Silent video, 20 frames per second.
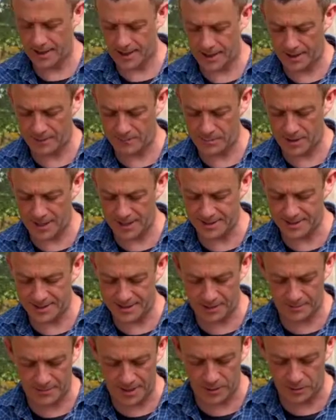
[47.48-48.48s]

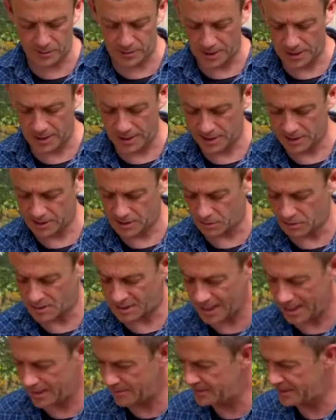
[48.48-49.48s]
them out. So
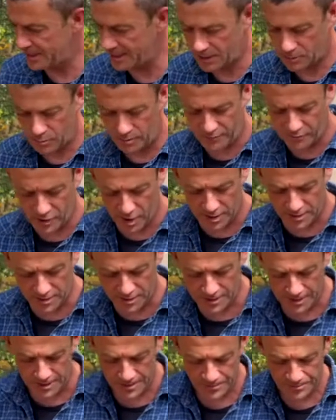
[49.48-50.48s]
same deal, we've
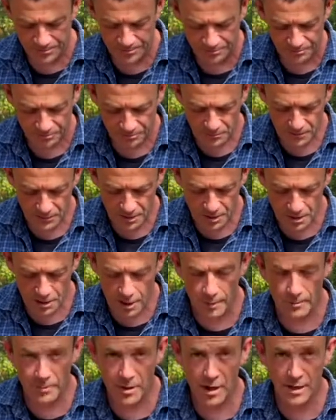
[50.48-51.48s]
got
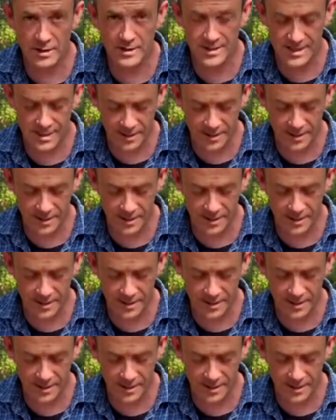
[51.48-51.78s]
our pots